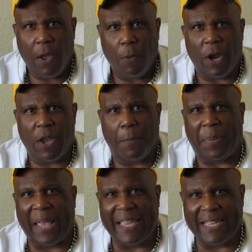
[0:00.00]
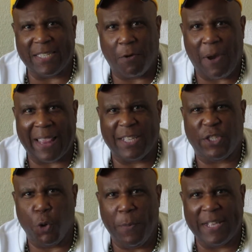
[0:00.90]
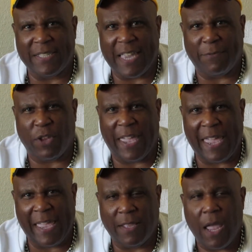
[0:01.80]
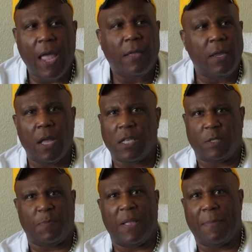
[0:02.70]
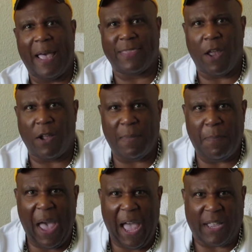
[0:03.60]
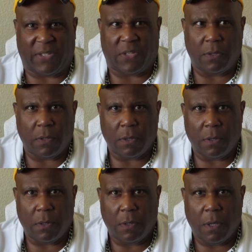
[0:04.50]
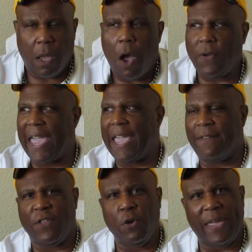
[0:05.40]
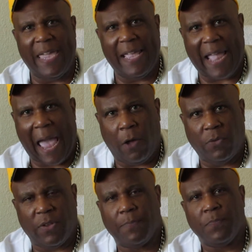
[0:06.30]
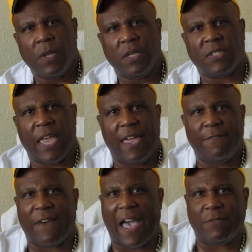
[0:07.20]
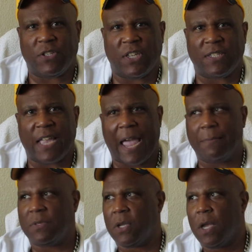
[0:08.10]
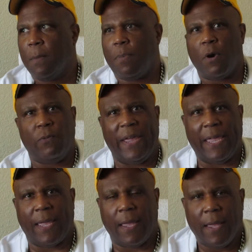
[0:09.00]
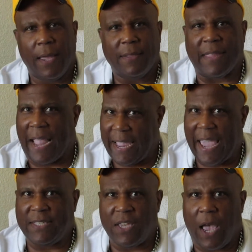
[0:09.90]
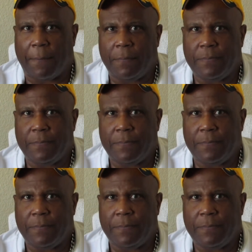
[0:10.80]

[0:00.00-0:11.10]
where your belly isn't growling 2 minutes after you eat, you're going to spend about $30. Okay, if you eat out, say 5 or 6 times per week, that adds up.